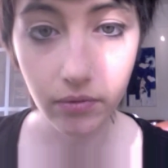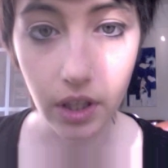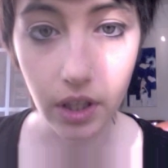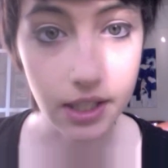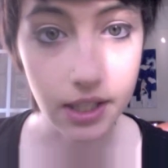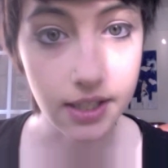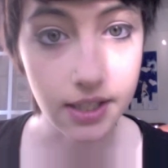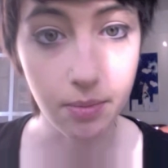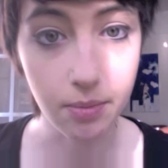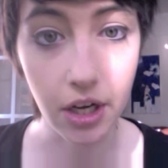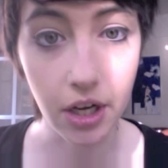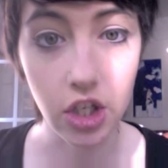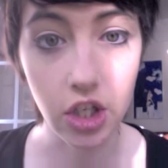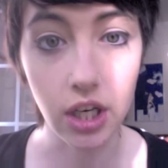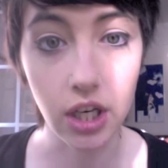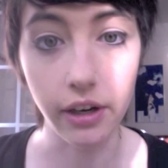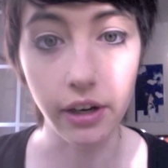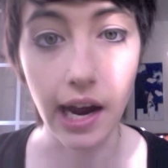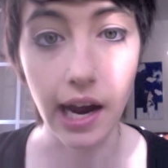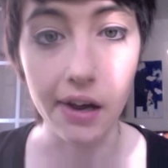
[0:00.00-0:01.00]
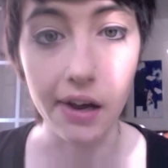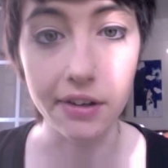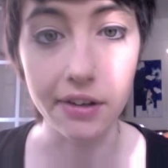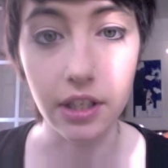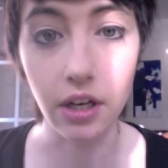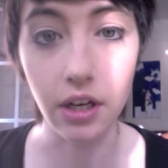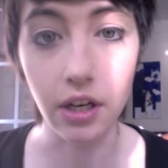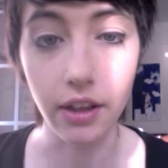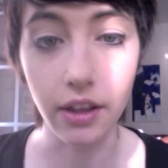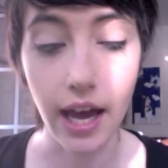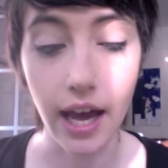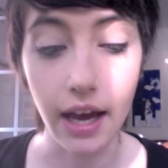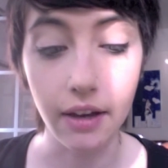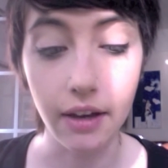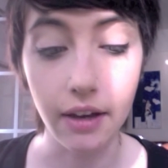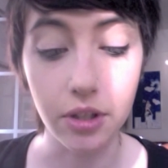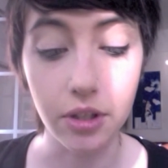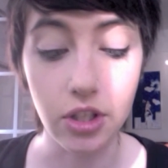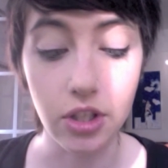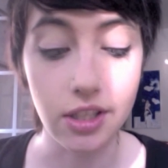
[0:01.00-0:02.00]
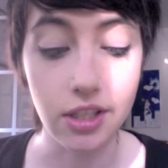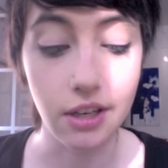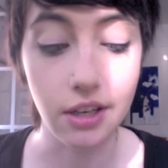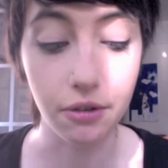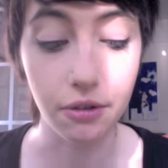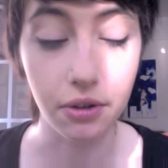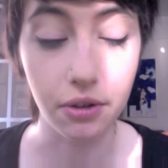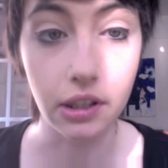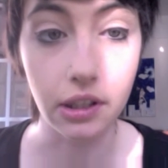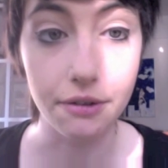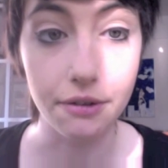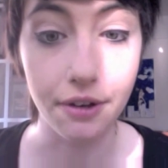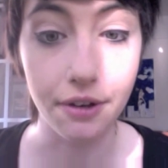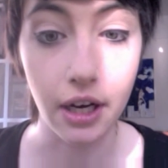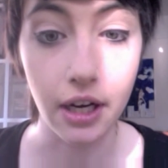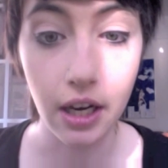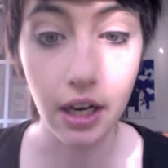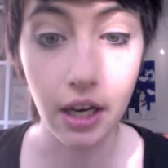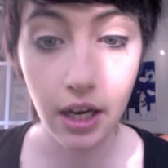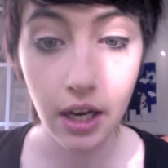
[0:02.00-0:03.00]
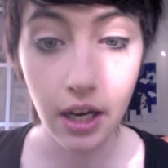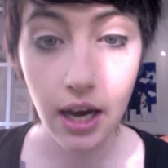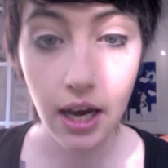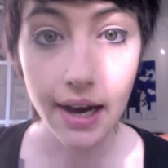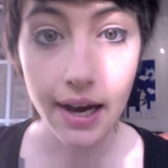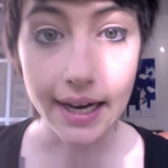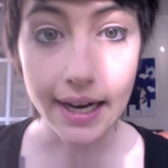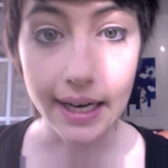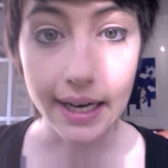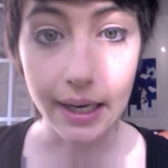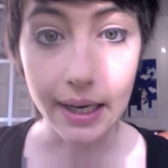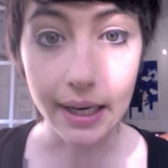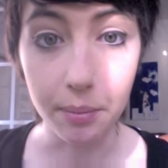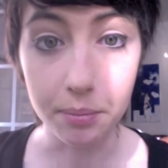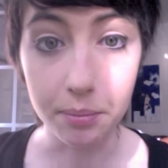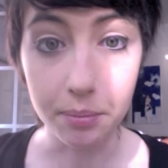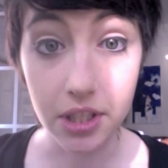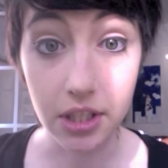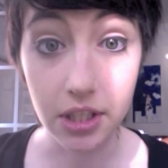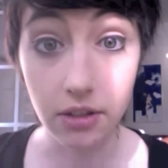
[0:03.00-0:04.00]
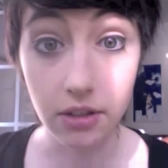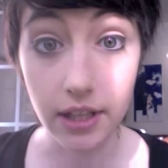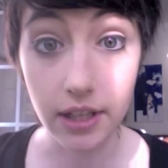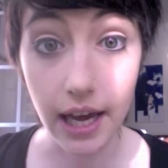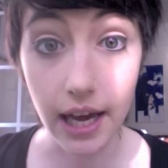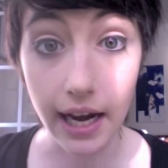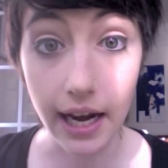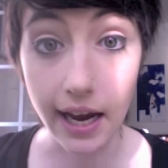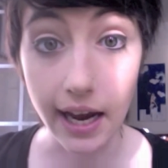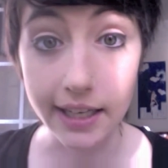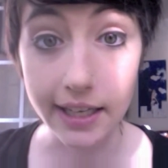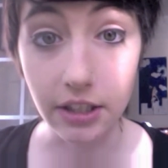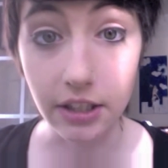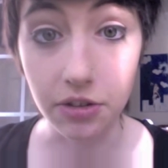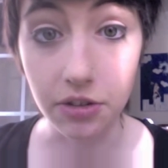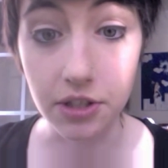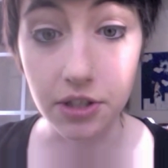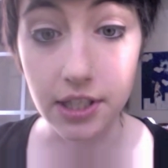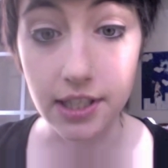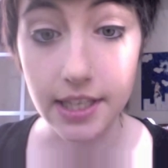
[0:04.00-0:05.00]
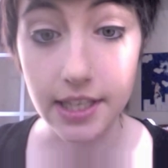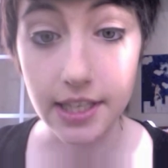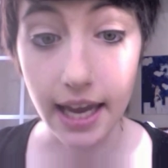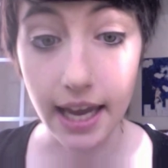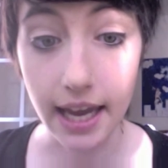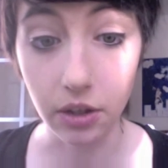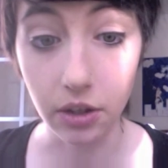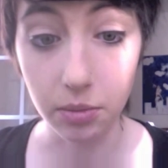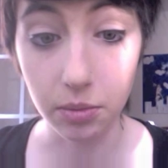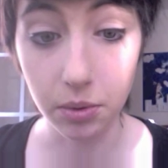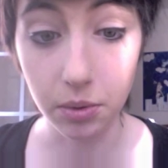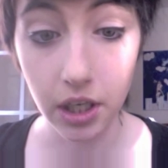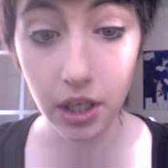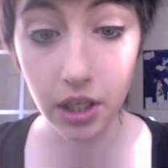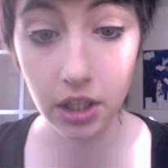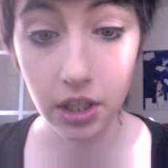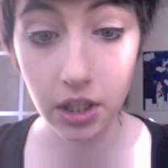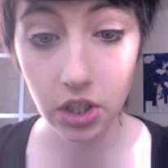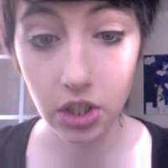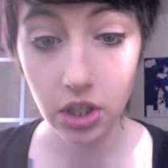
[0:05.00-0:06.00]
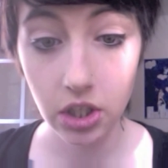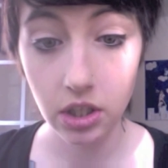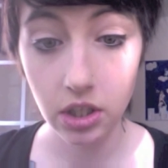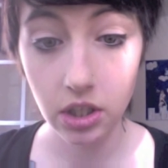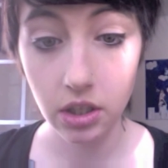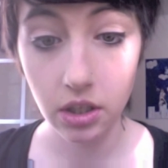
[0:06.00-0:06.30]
and smudging around and all that, which is never really fun. To do that, I use this angle brush.